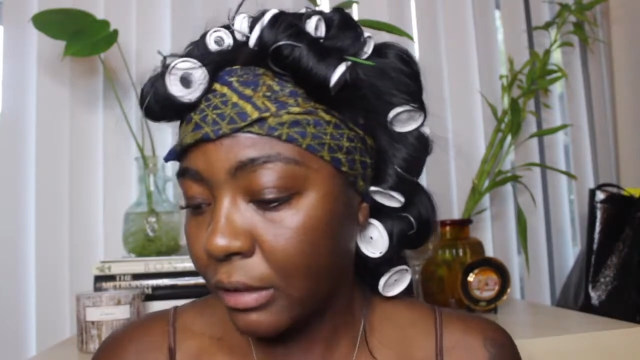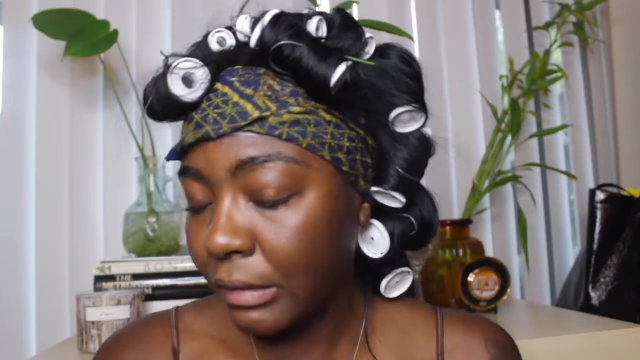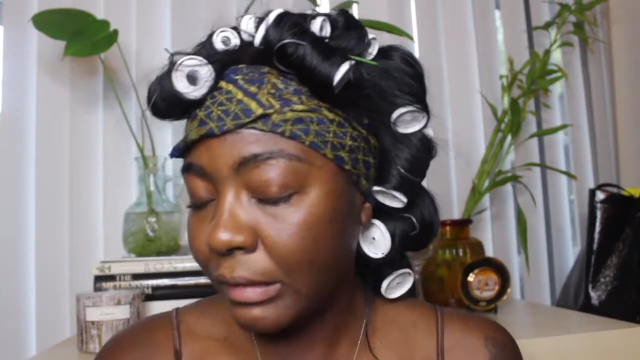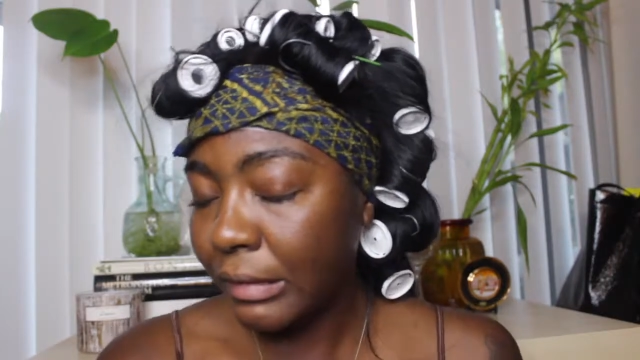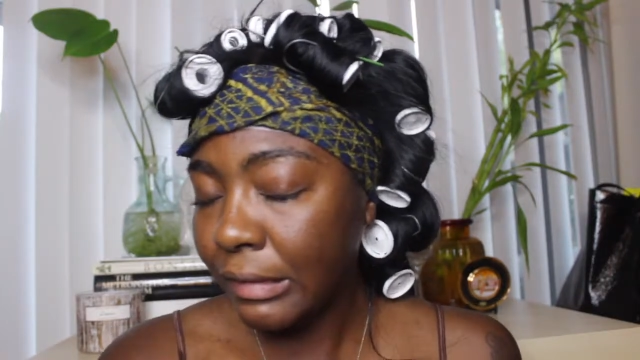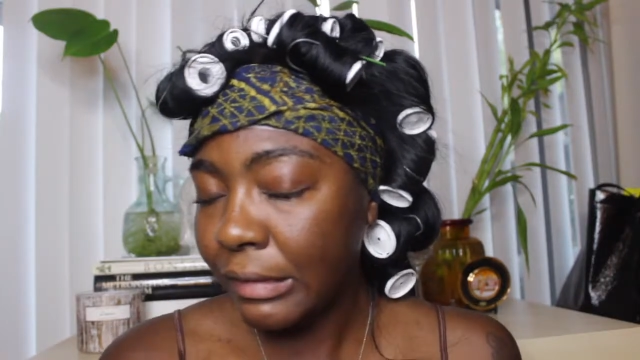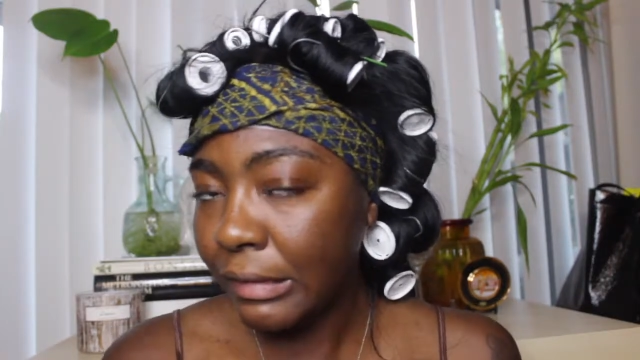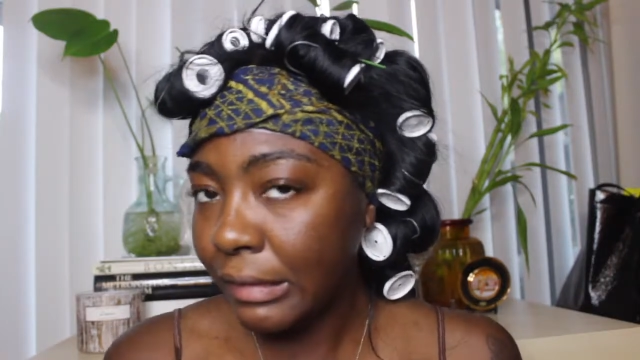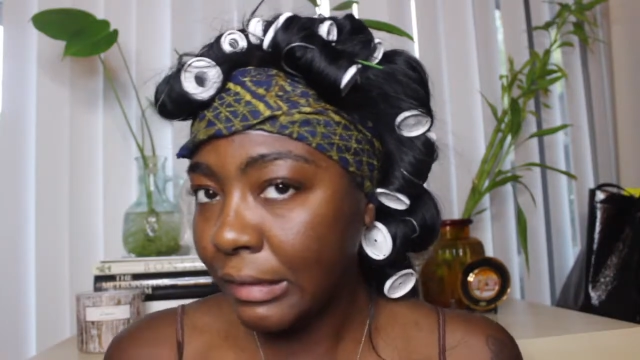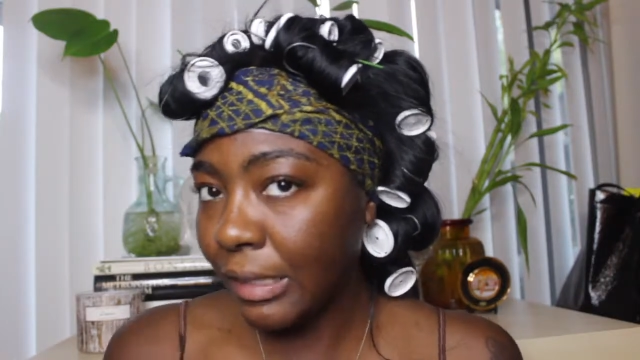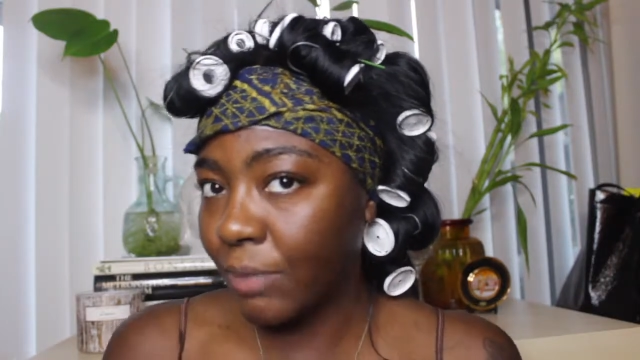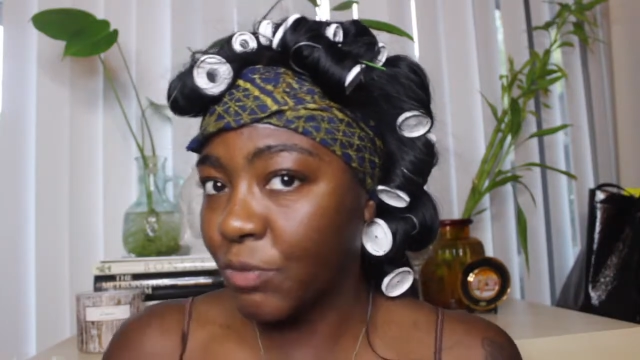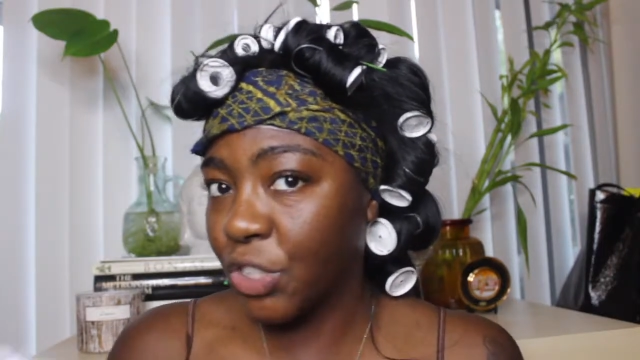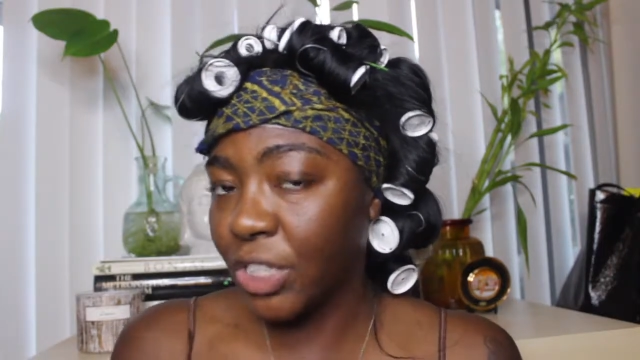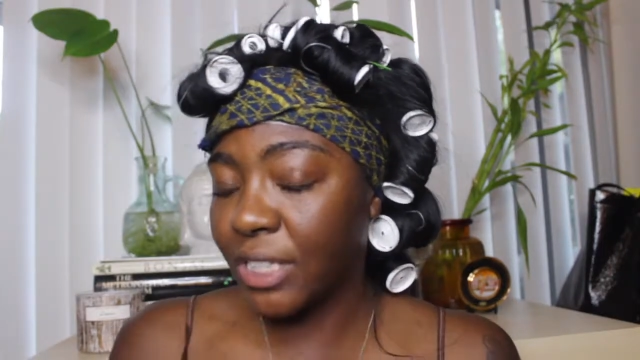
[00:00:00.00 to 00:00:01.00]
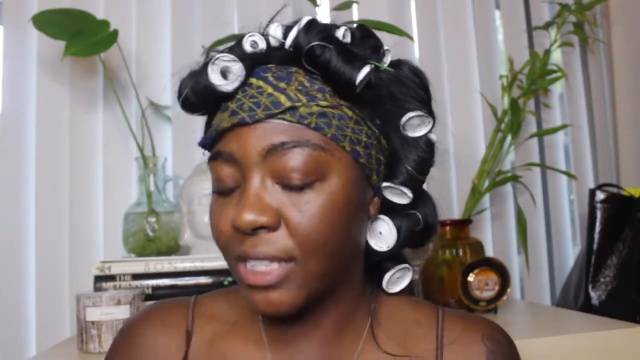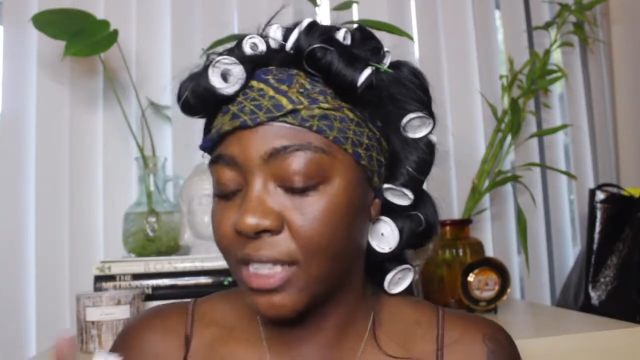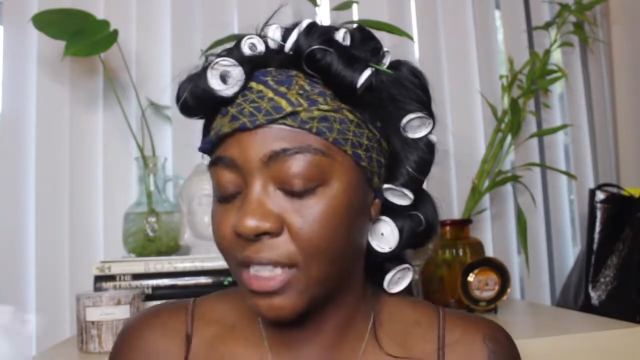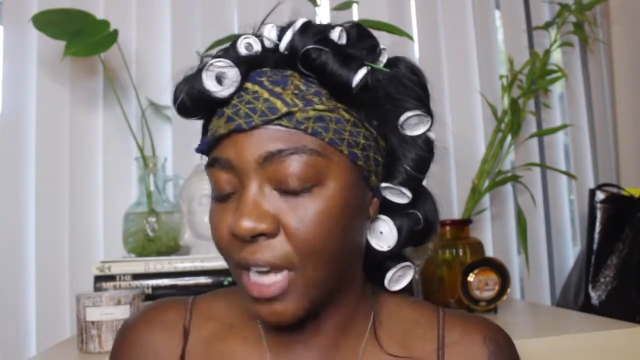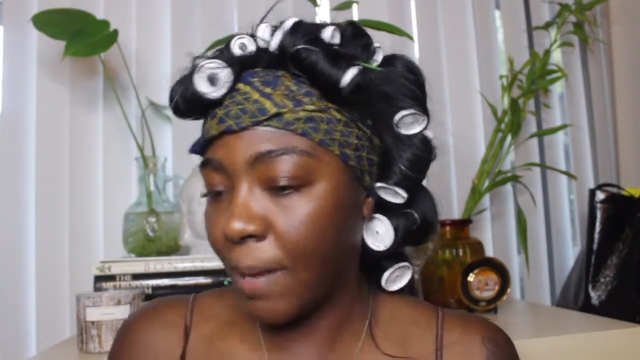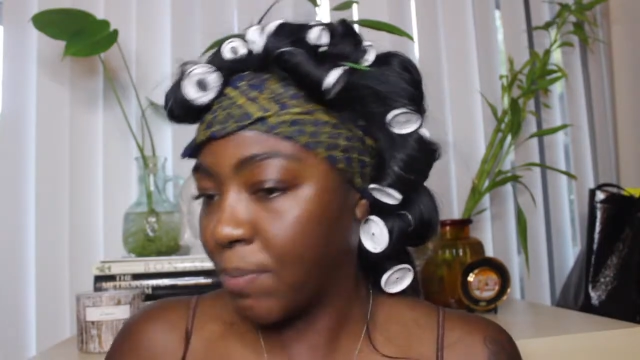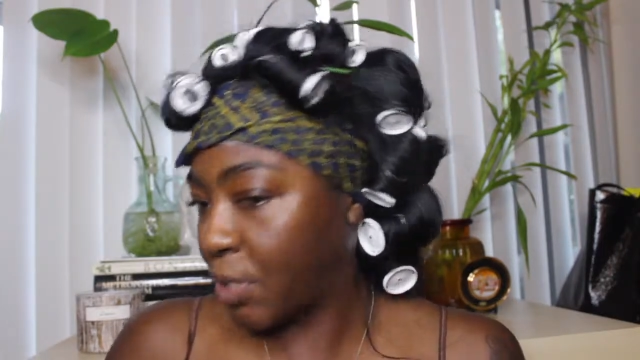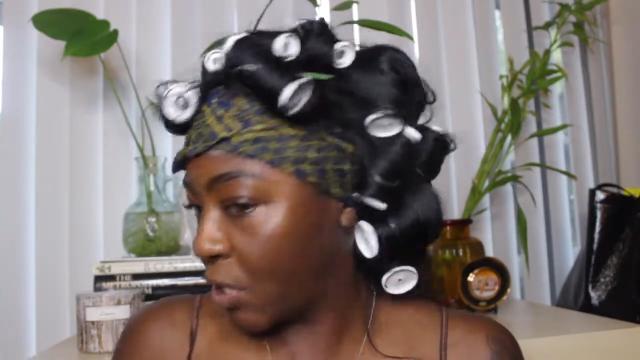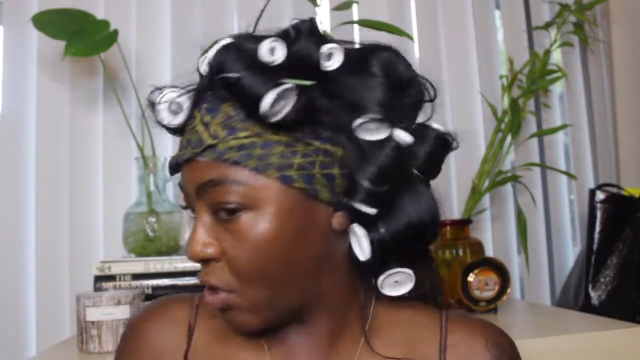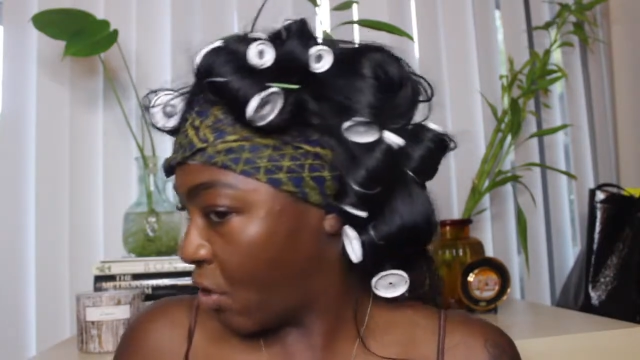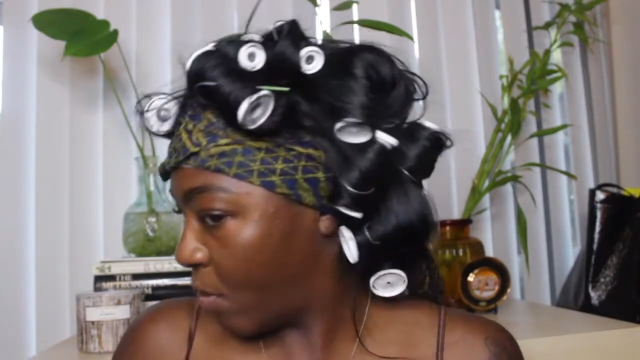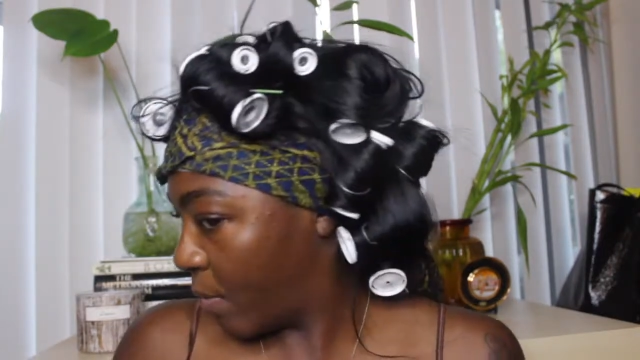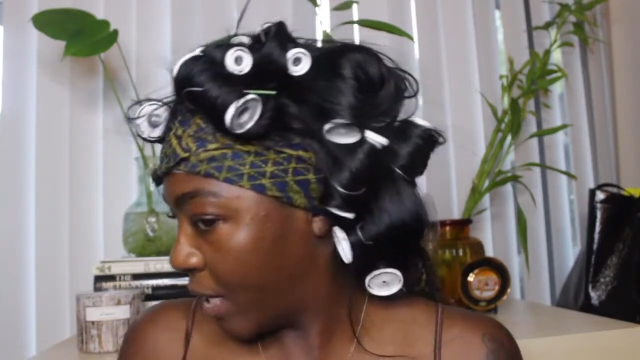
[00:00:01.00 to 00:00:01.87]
Ooh, I'm just skeptical